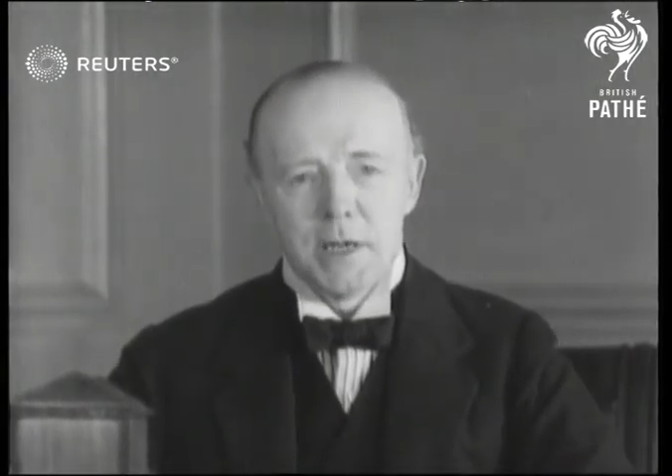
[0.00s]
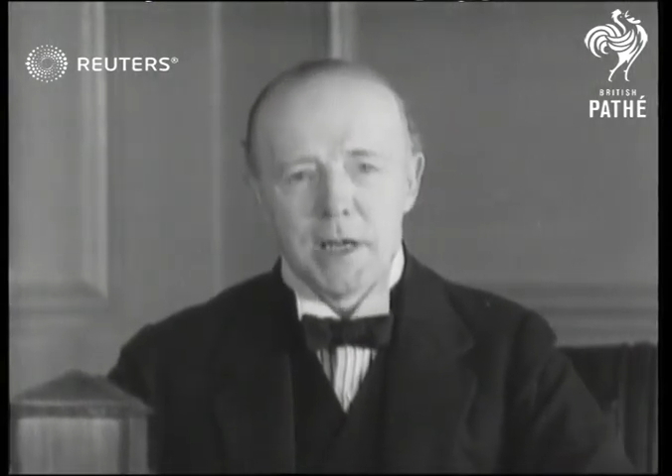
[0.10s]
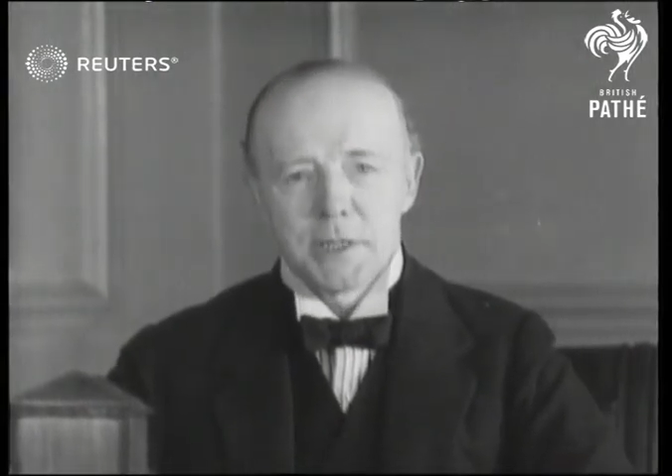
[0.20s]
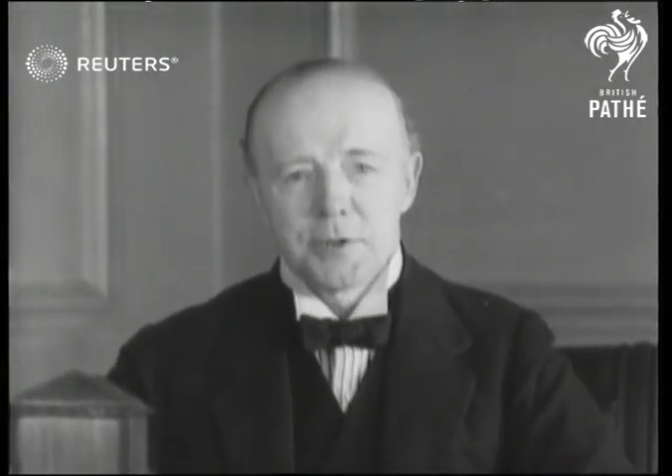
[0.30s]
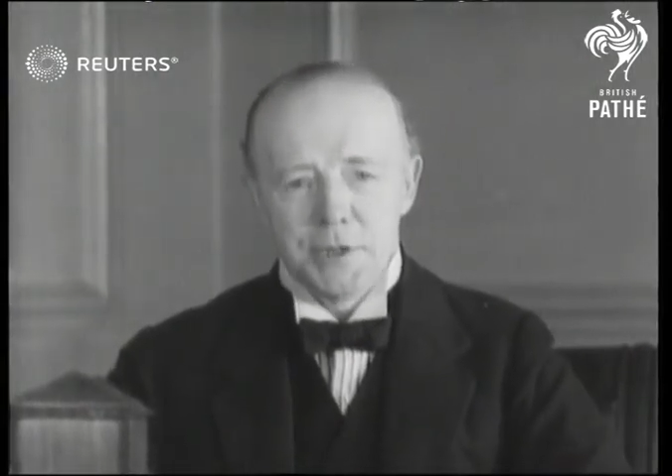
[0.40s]

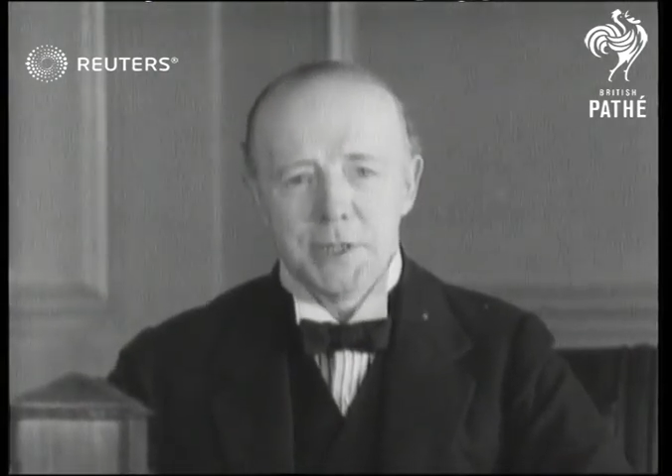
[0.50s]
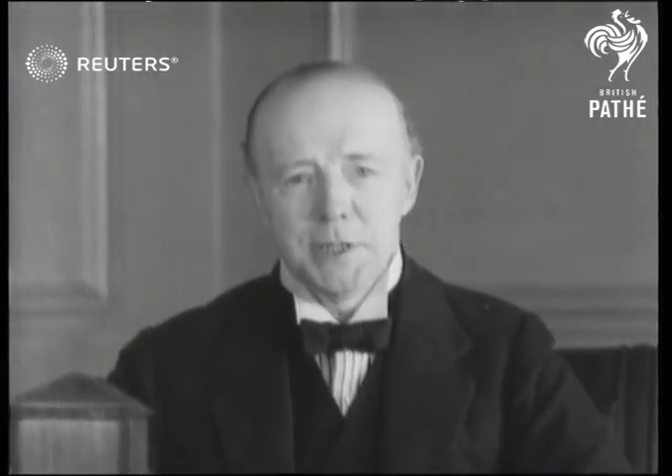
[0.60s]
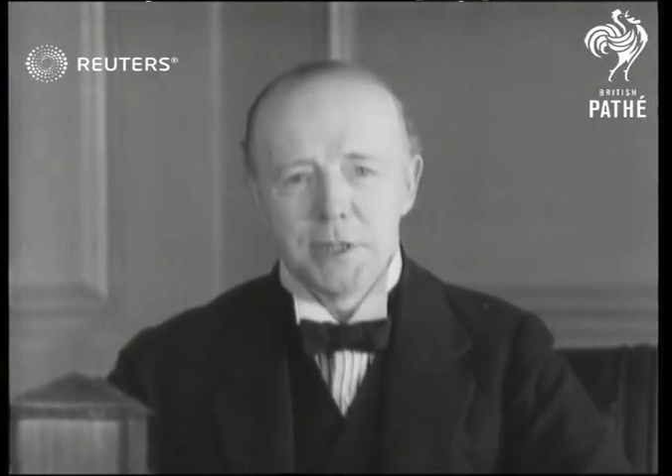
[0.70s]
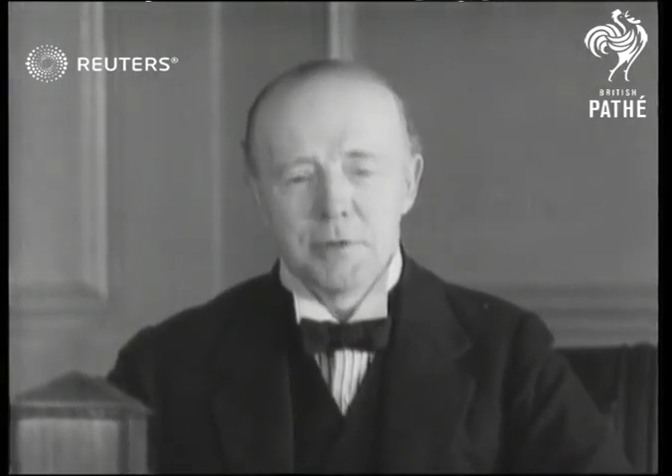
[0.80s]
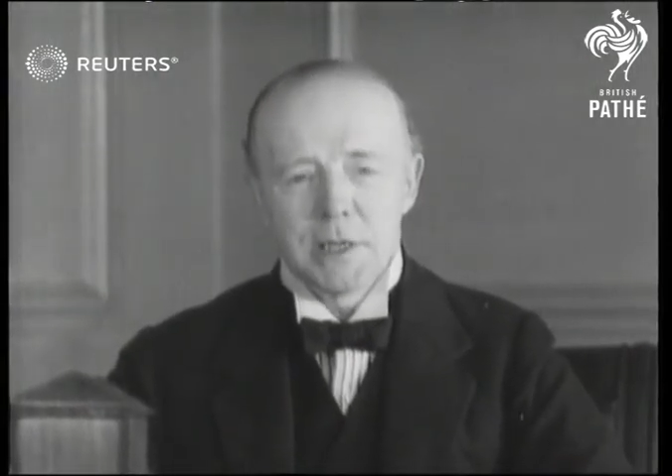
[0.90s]
has
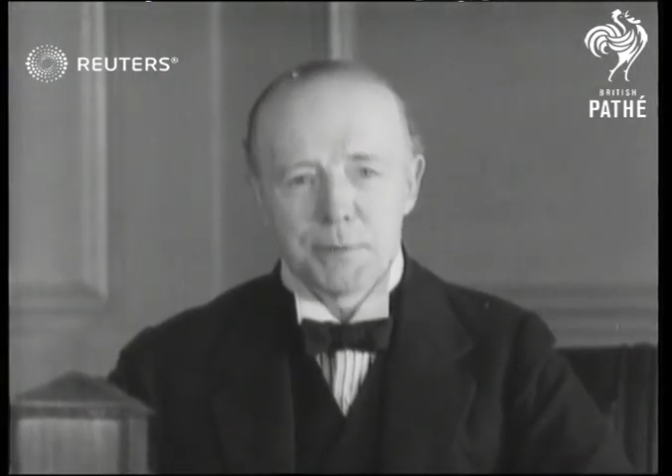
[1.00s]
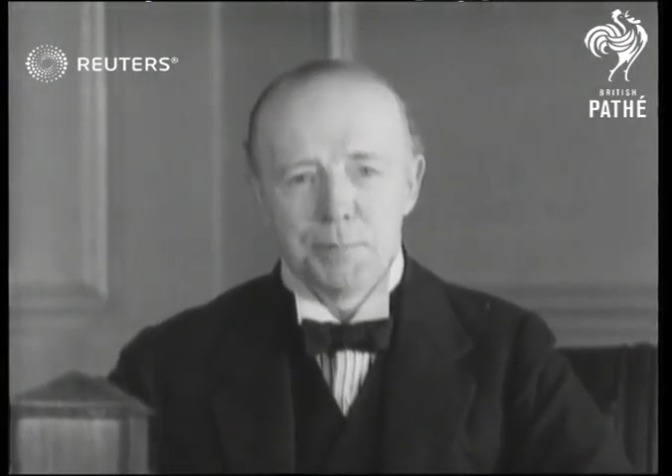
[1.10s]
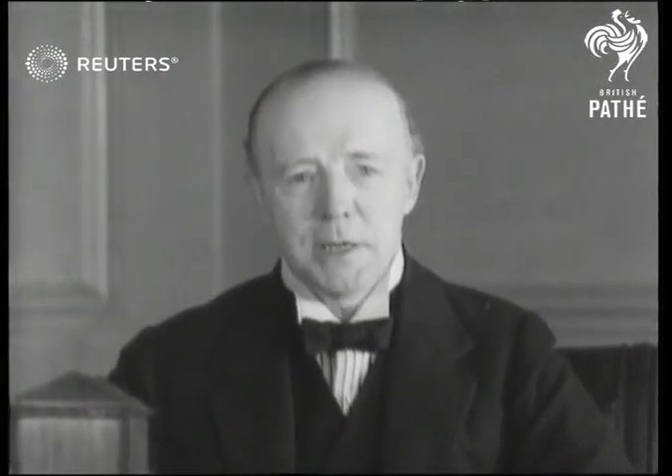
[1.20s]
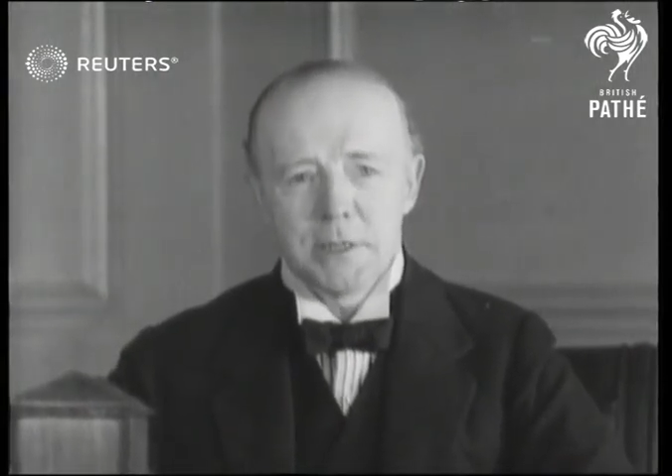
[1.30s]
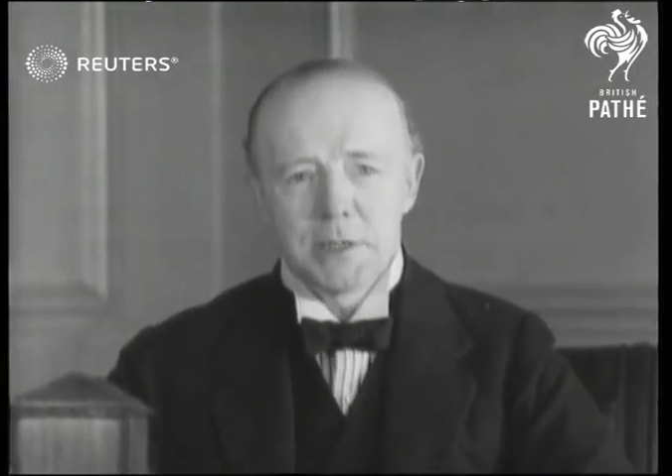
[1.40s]
reason to
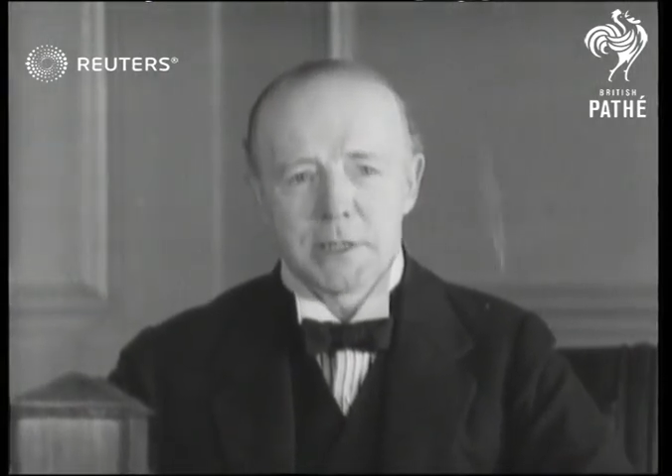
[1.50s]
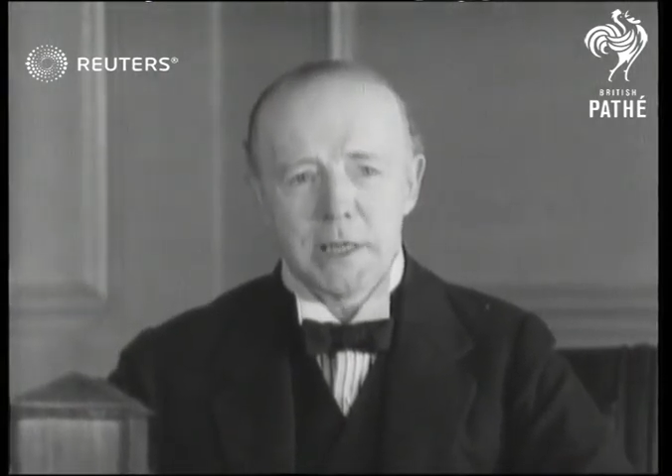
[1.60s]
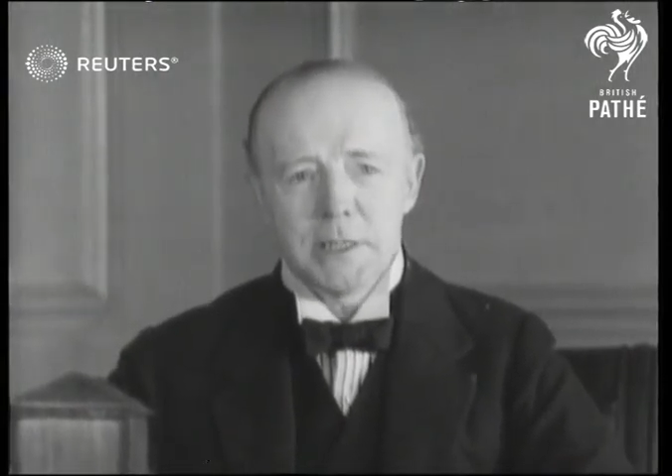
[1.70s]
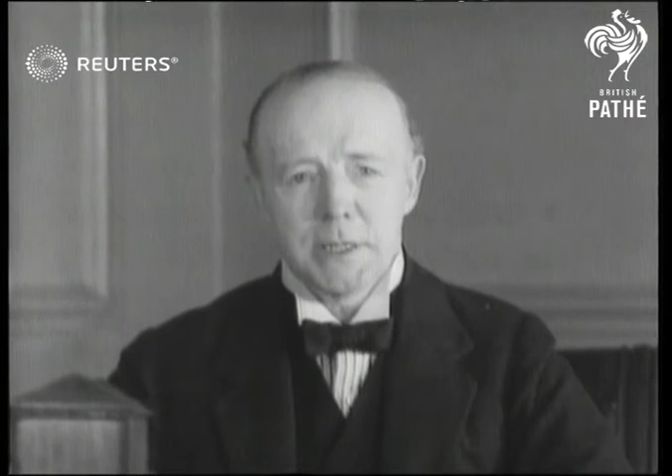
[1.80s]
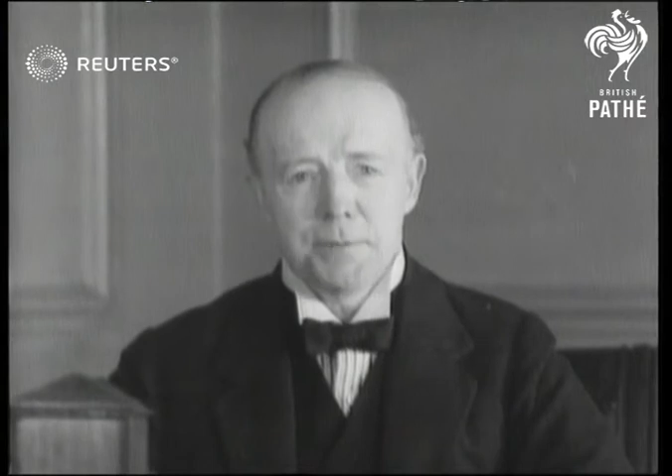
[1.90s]
expect a
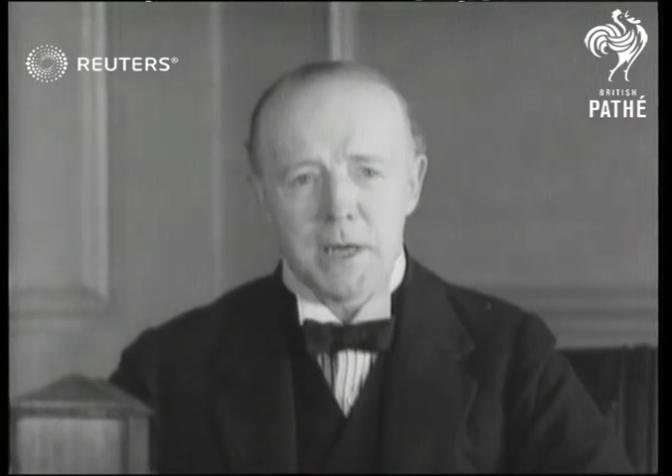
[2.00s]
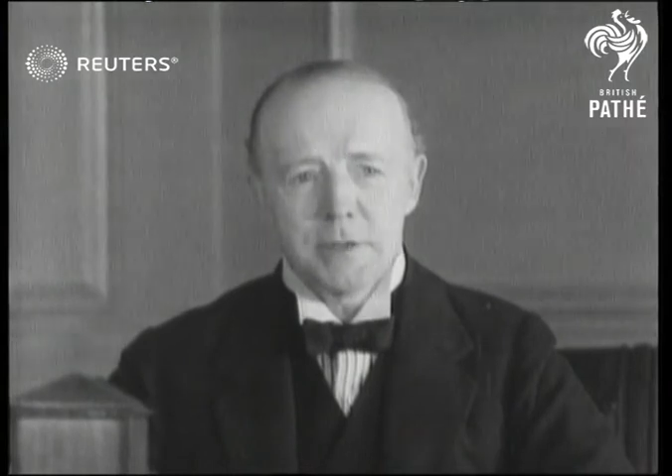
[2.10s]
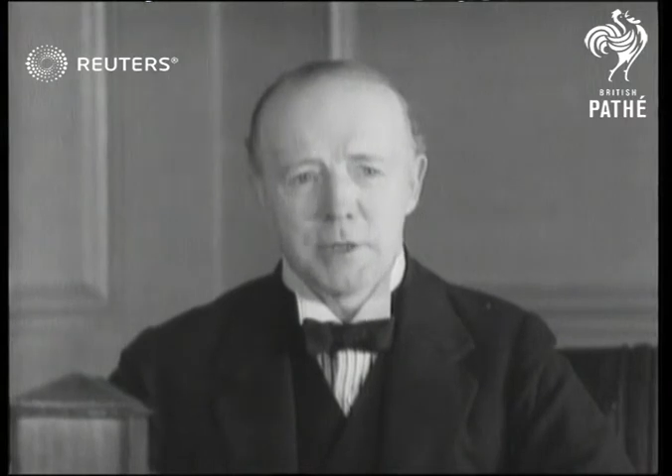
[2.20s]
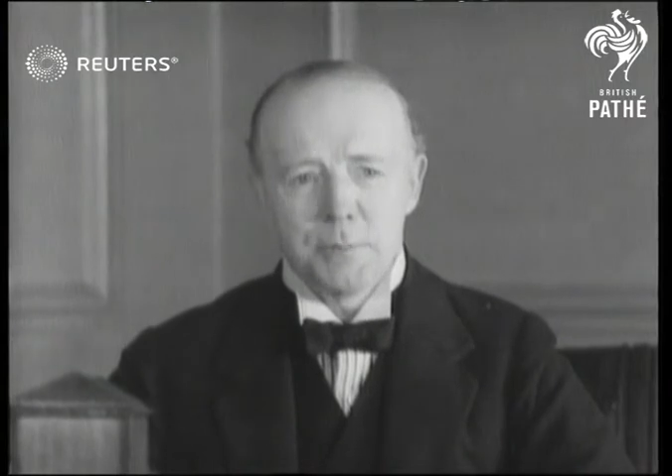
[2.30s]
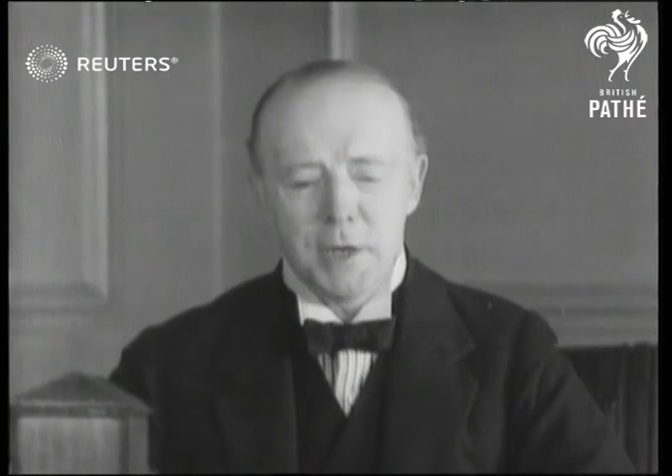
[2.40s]

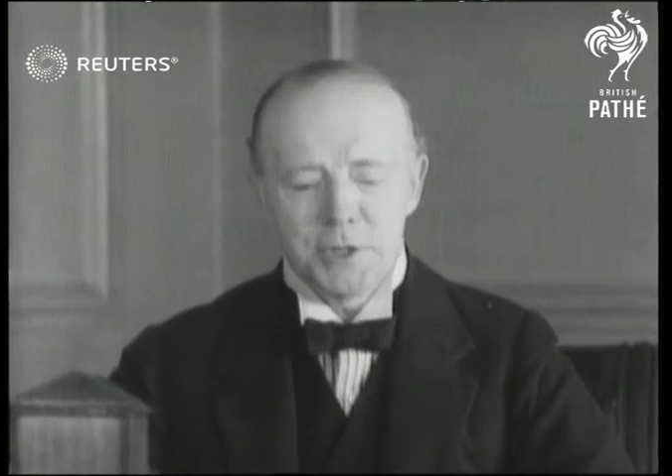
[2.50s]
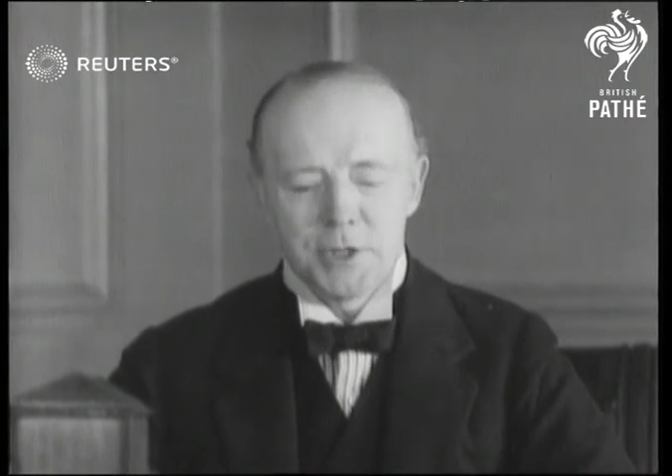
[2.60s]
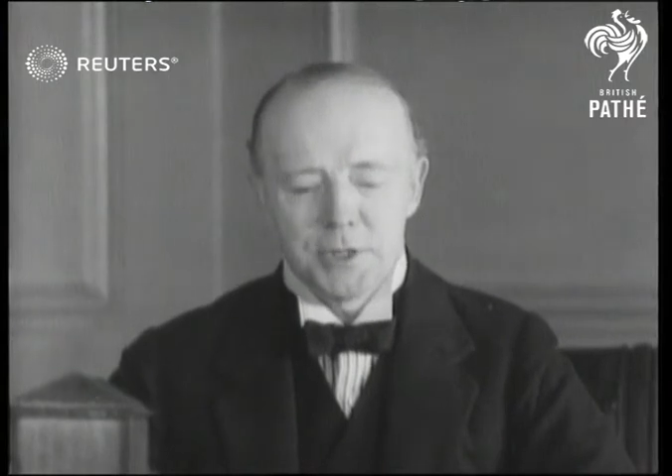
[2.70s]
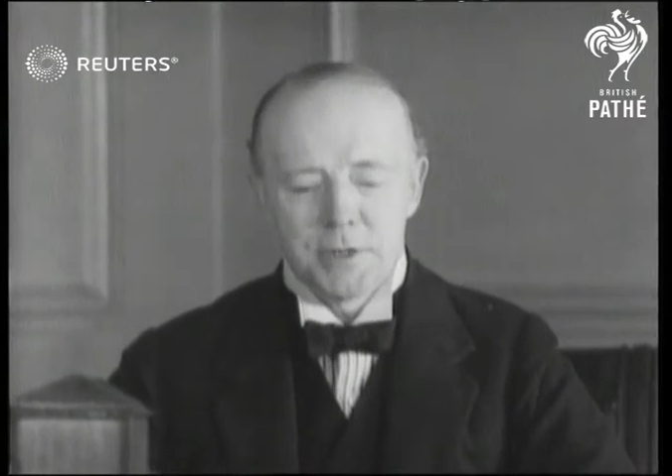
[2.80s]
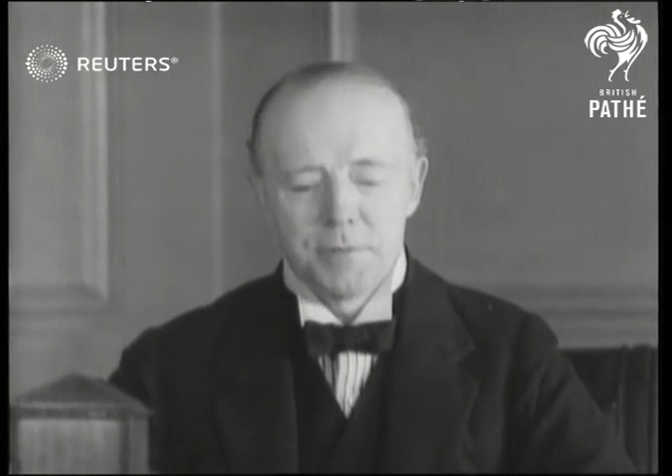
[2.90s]
satisfactory budget.